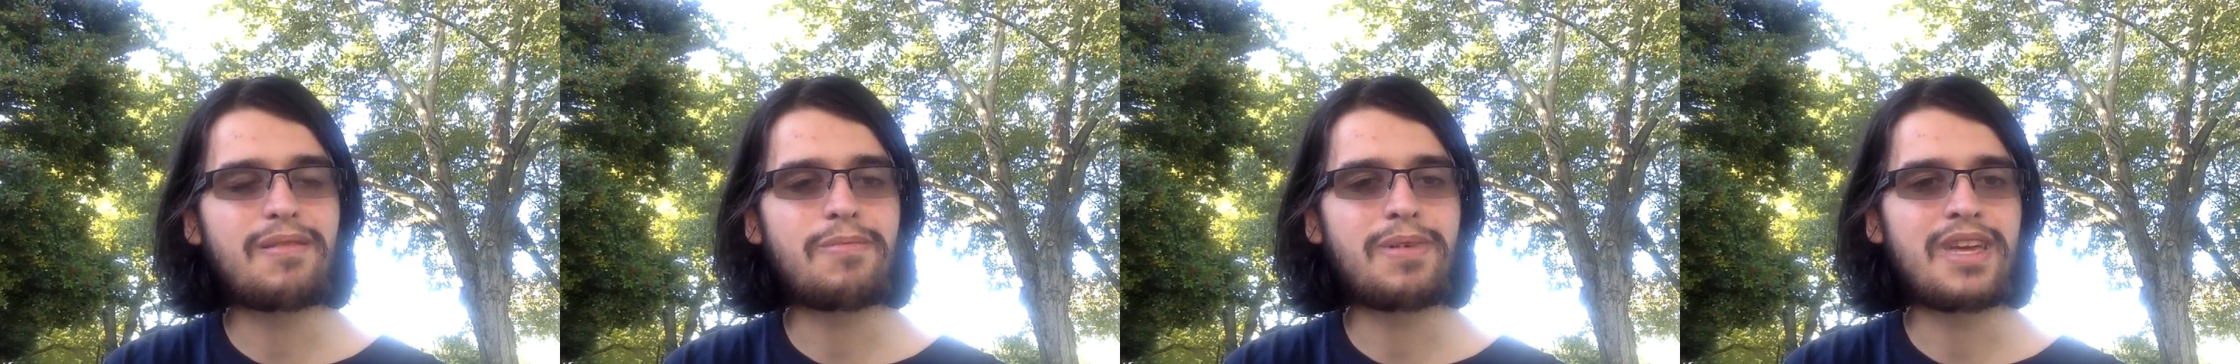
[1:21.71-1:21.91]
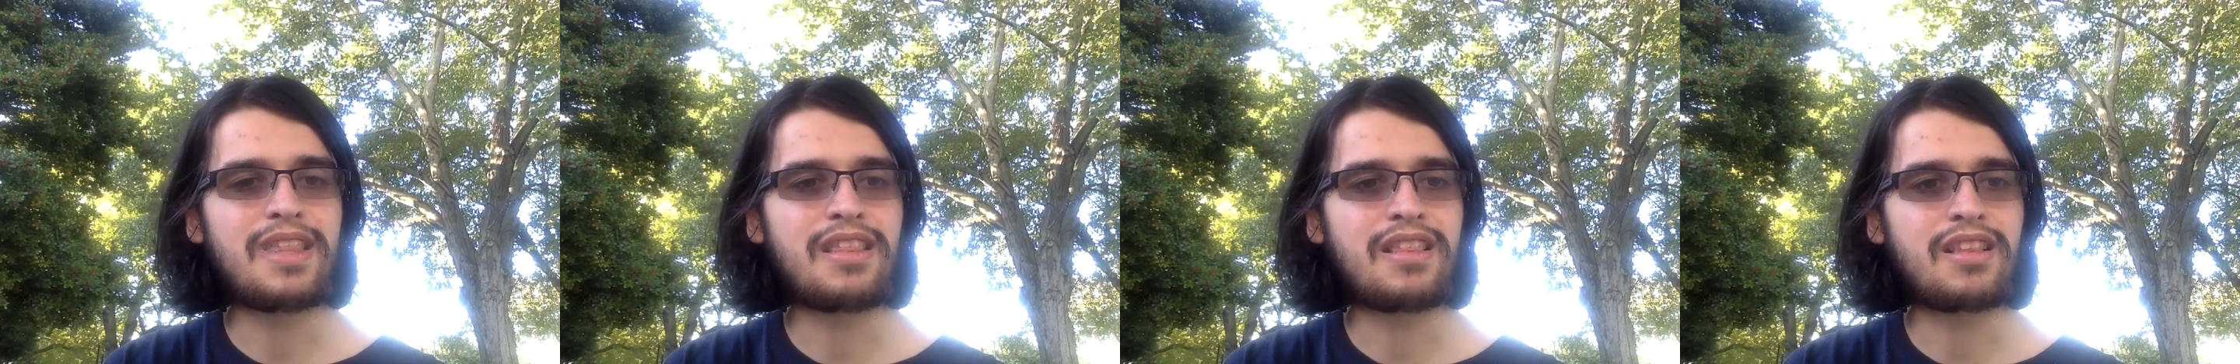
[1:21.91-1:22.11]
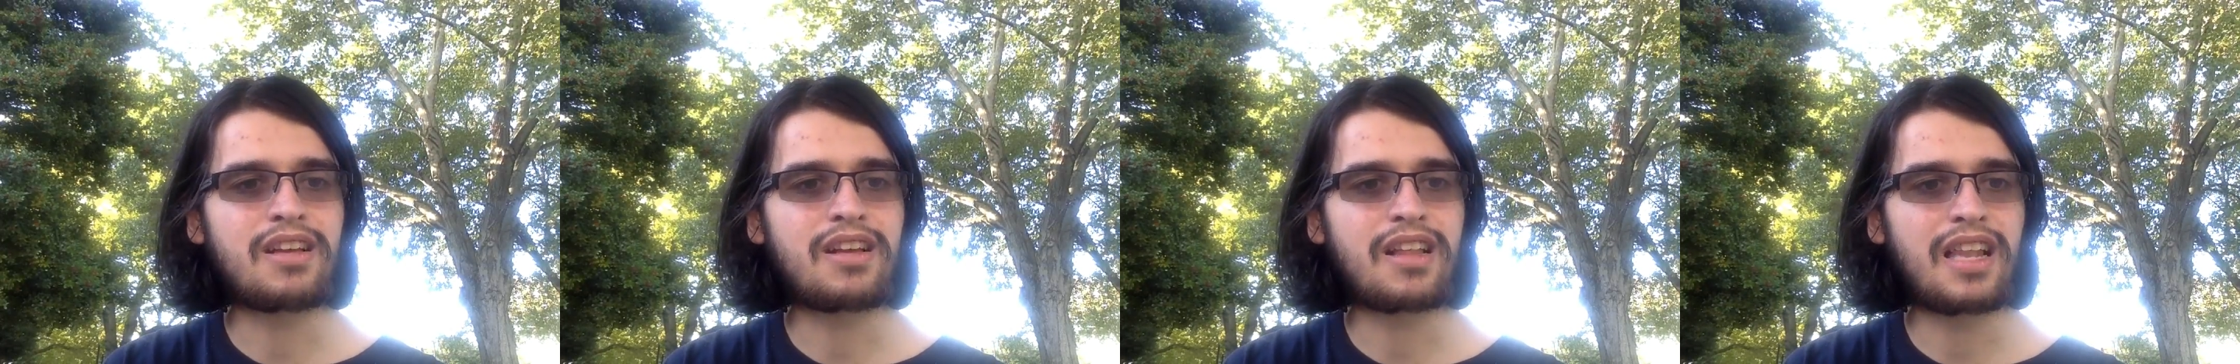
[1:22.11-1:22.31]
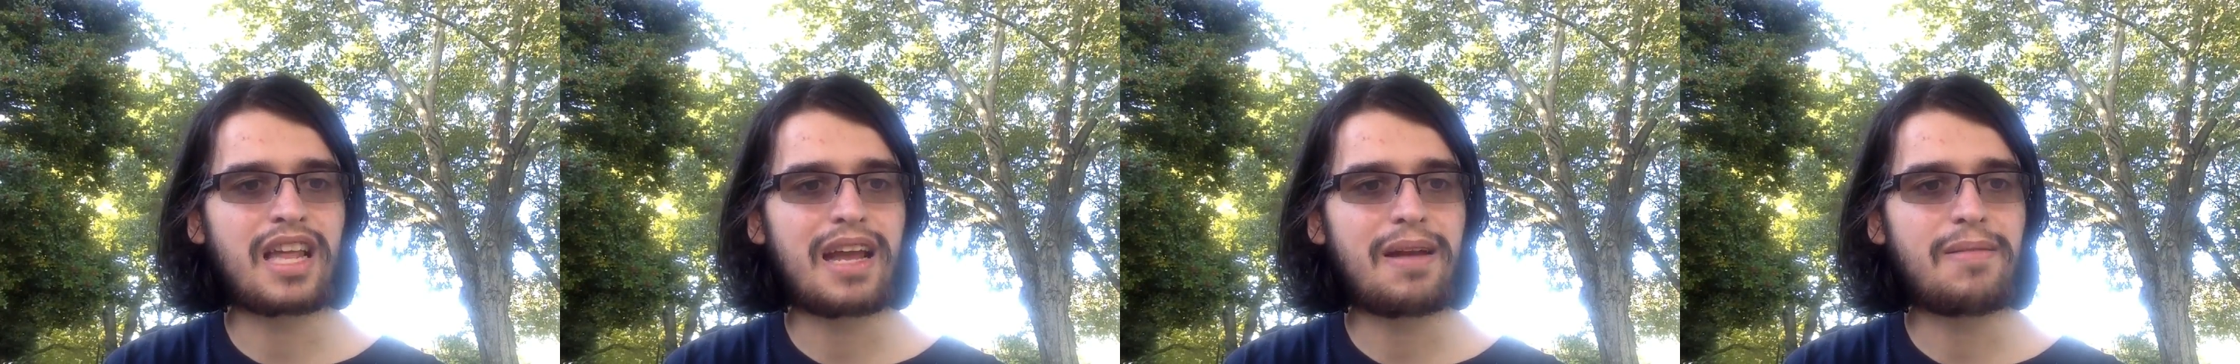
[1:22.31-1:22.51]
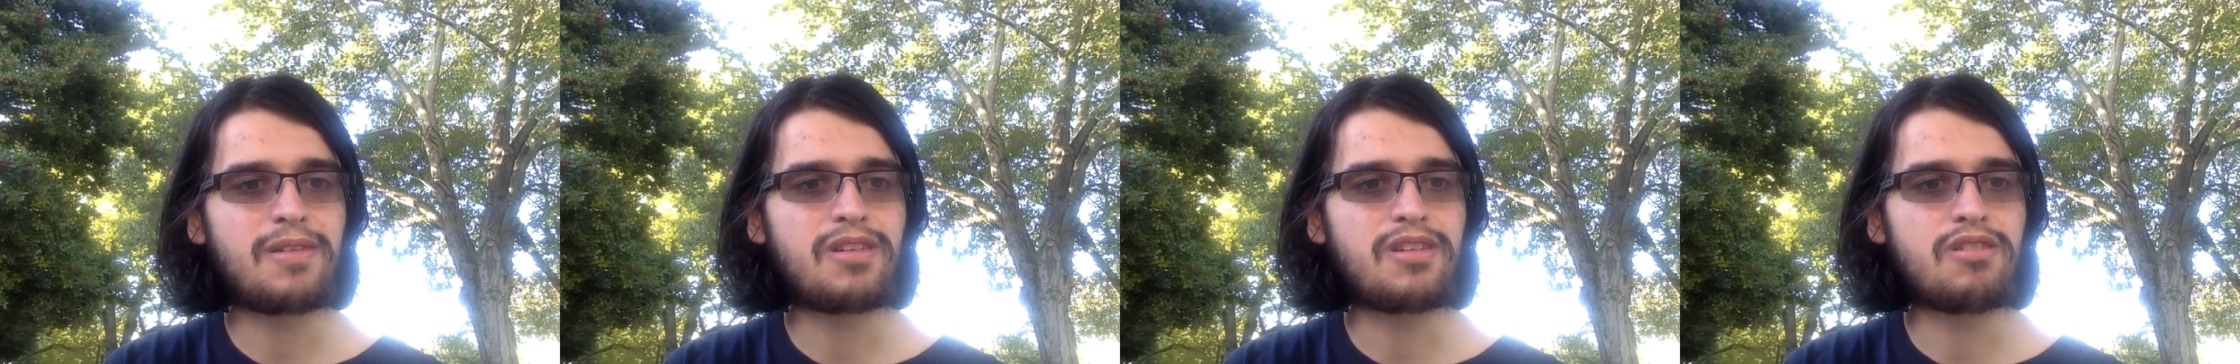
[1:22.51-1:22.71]

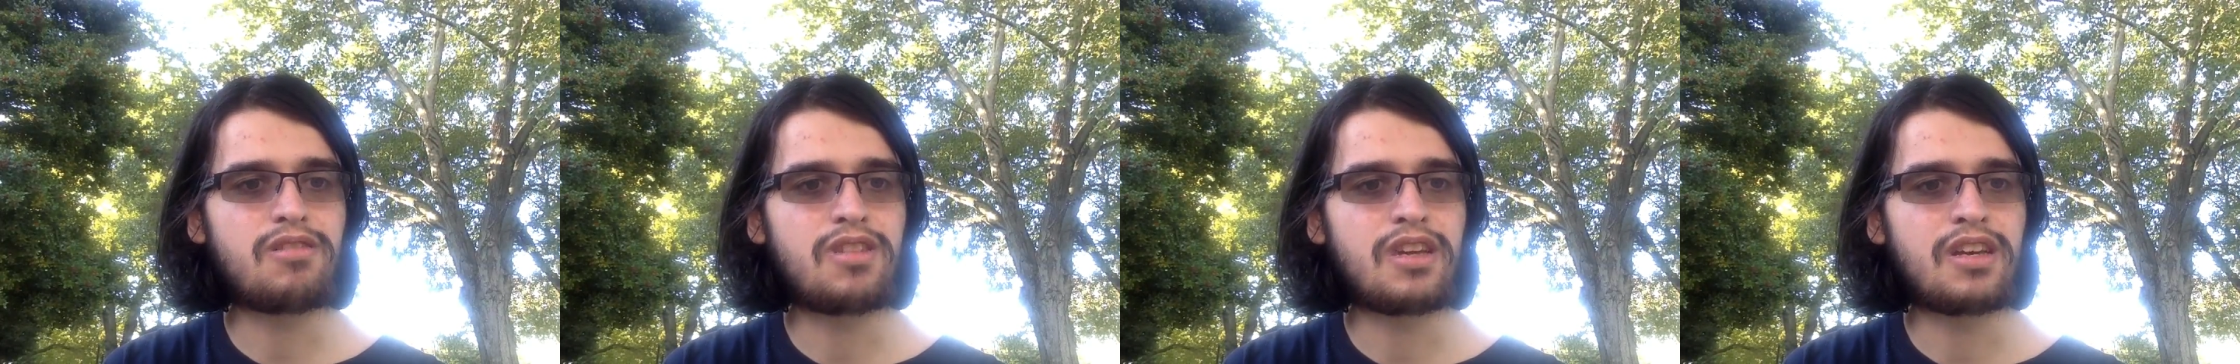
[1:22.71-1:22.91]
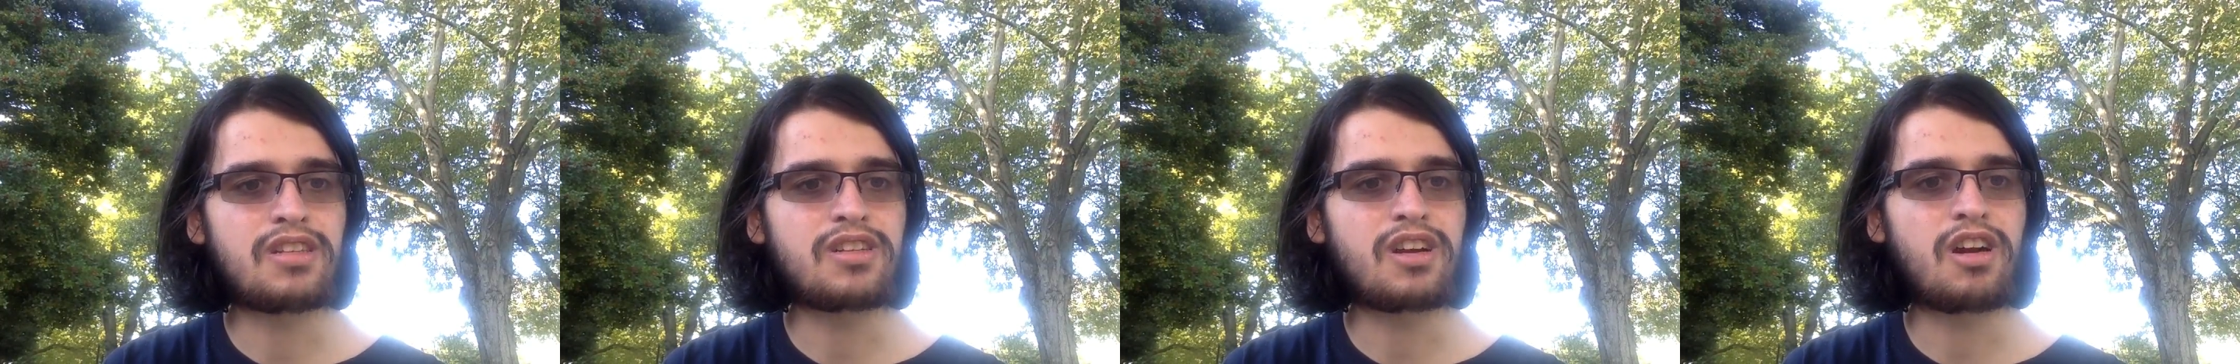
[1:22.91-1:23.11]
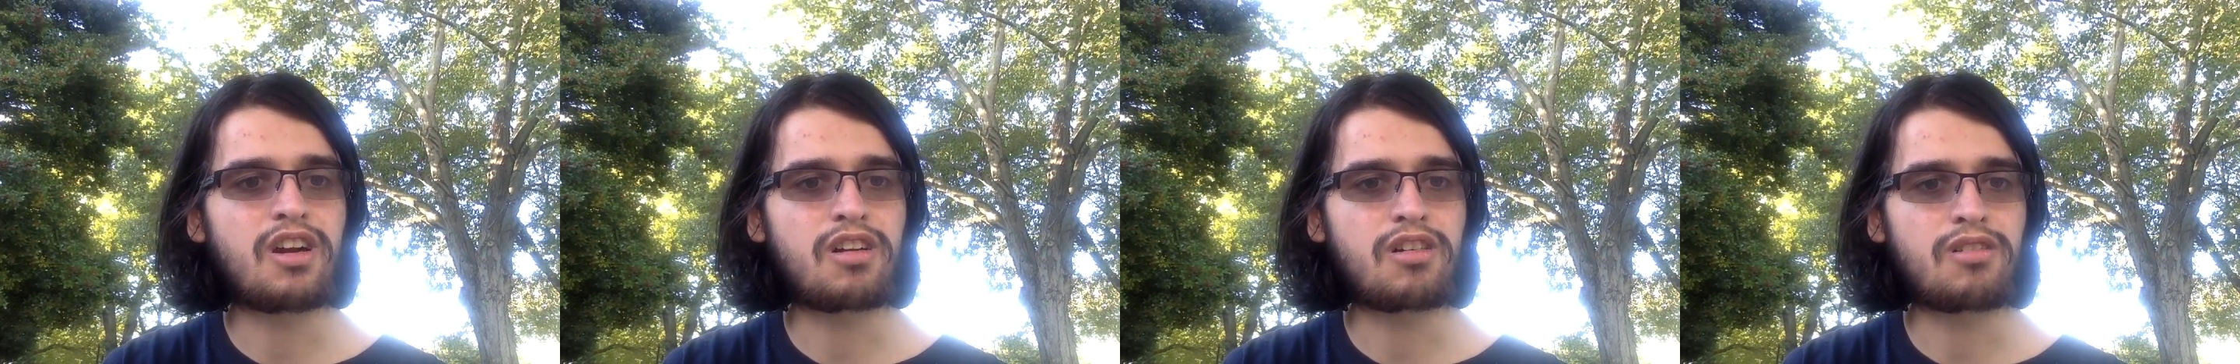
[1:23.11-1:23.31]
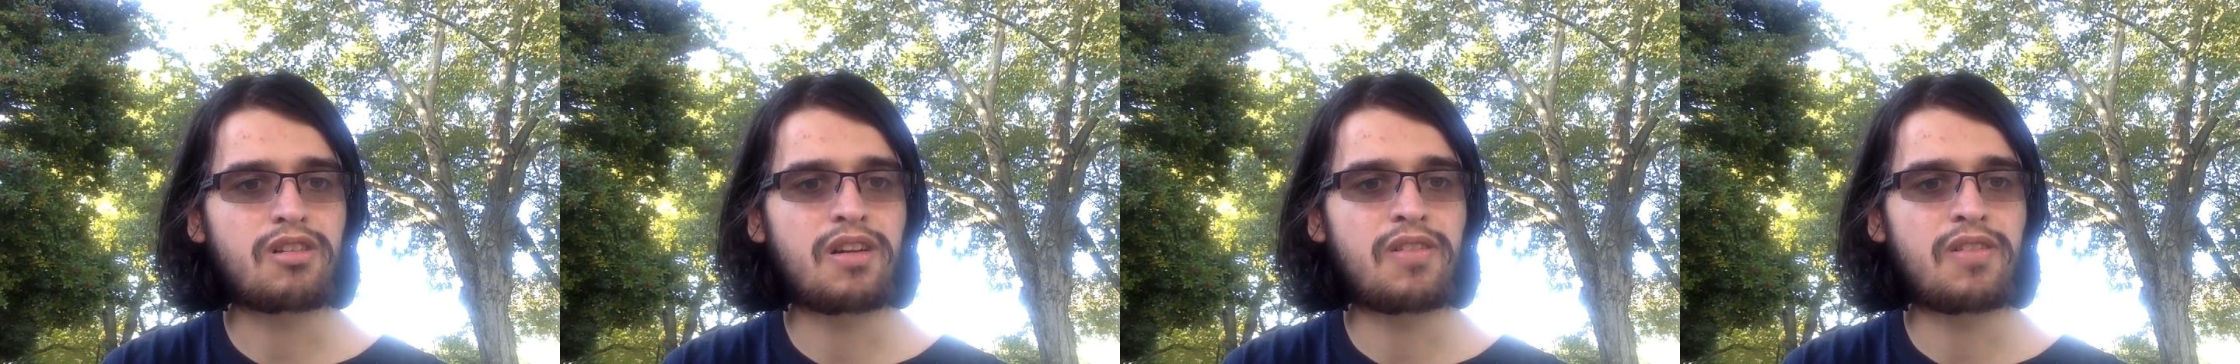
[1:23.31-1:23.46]
to do this are